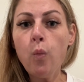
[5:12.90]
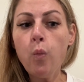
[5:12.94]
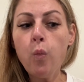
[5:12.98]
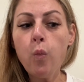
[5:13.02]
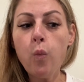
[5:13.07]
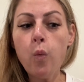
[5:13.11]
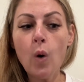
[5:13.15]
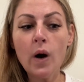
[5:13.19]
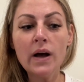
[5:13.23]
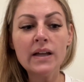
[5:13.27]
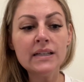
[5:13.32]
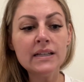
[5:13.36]

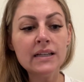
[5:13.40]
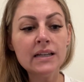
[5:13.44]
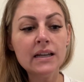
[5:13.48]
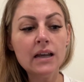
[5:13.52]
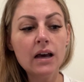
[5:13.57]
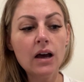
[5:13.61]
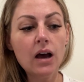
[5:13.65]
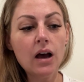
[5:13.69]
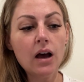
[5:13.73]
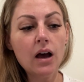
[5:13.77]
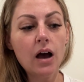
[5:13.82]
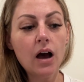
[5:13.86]
when
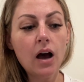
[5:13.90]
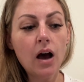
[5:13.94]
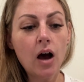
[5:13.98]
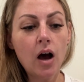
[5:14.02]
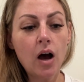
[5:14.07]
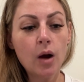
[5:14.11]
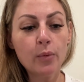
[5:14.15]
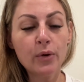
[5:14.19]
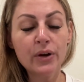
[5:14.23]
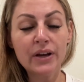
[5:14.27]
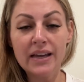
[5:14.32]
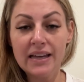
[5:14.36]

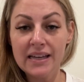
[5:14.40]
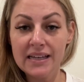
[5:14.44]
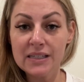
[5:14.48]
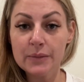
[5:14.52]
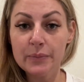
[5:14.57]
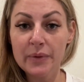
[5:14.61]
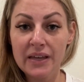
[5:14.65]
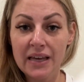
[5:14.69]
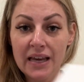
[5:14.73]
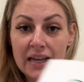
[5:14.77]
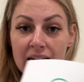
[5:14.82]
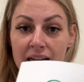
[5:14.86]
Aubrey is
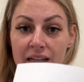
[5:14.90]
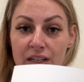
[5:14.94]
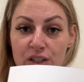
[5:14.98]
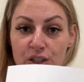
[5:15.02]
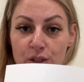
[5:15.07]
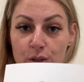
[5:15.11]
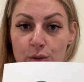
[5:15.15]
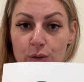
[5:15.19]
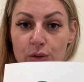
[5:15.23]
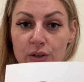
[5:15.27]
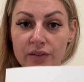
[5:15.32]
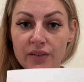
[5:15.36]
beginning
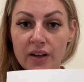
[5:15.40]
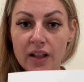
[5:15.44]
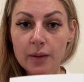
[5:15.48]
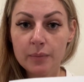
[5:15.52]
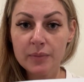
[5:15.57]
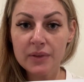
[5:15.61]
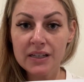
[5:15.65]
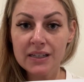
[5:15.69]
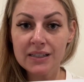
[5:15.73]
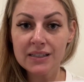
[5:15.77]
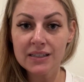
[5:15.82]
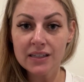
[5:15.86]
to develop
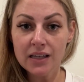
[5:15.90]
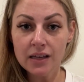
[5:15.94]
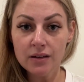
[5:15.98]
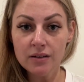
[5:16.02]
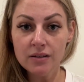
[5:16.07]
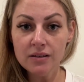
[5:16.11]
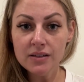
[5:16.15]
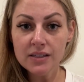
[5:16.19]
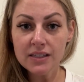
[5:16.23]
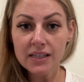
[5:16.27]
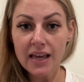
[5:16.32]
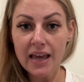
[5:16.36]
these
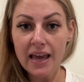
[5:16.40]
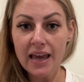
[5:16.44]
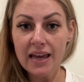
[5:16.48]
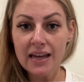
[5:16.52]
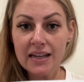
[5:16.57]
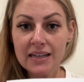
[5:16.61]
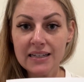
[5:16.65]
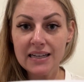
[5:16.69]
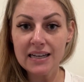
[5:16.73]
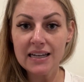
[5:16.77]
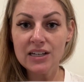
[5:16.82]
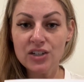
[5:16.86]
skills,
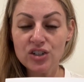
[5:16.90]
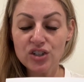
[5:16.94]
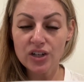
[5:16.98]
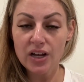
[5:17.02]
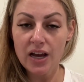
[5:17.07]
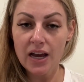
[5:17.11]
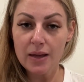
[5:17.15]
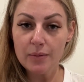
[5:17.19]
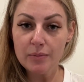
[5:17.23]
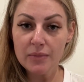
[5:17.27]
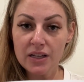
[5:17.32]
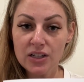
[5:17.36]
and each
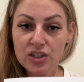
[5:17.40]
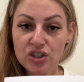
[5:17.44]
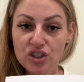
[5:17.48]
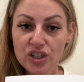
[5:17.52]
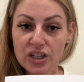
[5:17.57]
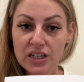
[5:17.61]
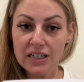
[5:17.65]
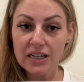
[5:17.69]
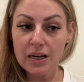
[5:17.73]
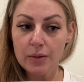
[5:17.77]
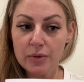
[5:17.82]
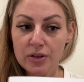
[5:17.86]
time that she
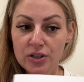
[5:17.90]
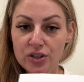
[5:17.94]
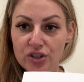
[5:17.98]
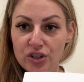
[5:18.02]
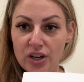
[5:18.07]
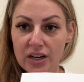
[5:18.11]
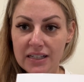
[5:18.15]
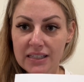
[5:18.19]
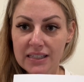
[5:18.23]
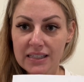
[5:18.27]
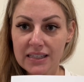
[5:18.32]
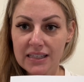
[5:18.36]

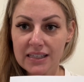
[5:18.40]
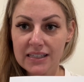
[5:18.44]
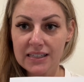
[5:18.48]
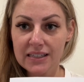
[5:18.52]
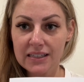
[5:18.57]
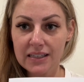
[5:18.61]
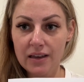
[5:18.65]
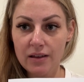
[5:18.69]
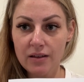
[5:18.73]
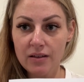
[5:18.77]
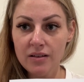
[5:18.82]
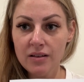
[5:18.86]
demonstrates this
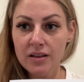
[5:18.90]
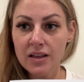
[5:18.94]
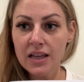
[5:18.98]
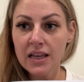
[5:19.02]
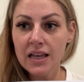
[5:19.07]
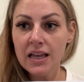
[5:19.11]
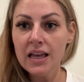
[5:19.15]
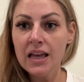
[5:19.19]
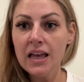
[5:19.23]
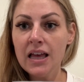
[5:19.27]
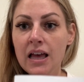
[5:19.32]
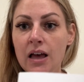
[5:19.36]
skill,
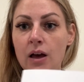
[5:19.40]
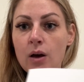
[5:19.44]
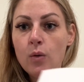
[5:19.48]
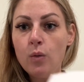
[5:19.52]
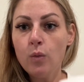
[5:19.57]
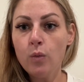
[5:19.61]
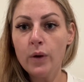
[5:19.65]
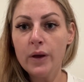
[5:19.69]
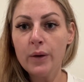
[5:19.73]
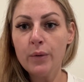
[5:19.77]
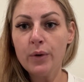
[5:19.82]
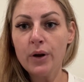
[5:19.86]

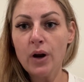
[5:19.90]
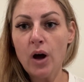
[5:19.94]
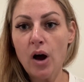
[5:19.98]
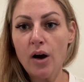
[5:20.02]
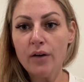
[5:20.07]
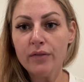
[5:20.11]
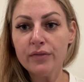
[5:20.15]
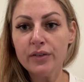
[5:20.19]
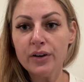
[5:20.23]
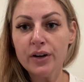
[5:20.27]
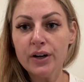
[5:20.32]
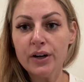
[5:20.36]
we would
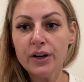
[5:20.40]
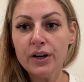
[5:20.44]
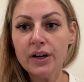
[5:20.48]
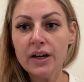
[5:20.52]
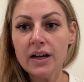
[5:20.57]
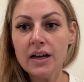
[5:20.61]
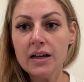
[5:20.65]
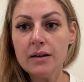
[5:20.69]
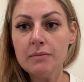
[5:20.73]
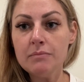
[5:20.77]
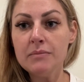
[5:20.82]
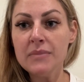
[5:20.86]
offer
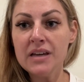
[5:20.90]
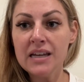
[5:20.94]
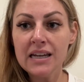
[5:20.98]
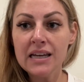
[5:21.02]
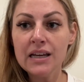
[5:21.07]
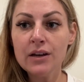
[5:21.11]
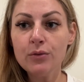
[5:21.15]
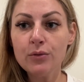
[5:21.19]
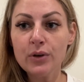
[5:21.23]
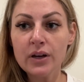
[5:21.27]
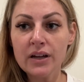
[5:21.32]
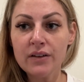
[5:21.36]

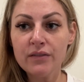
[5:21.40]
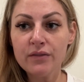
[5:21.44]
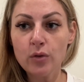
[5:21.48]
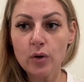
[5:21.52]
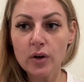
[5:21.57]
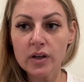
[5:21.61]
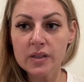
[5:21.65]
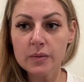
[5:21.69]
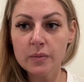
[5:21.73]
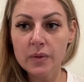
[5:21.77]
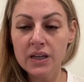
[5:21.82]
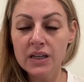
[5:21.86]
immediate
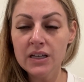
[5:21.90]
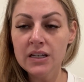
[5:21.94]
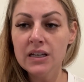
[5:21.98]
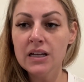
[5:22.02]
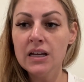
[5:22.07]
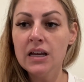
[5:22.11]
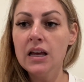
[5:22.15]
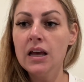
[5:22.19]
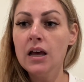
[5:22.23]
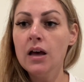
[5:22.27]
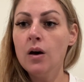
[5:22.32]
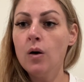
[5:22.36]
reinforcement,
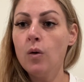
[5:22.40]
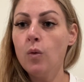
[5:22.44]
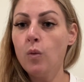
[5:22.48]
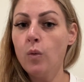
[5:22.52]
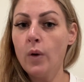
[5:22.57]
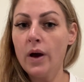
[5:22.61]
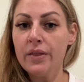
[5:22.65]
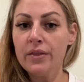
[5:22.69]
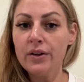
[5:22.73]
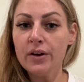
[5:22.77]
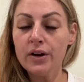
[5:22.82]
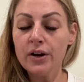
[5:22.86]

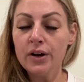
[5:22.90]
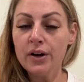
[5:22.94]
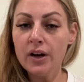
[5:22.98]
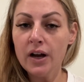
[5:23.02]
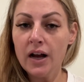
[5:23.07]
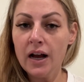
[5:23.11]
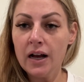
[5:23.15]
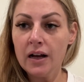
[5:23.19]
whether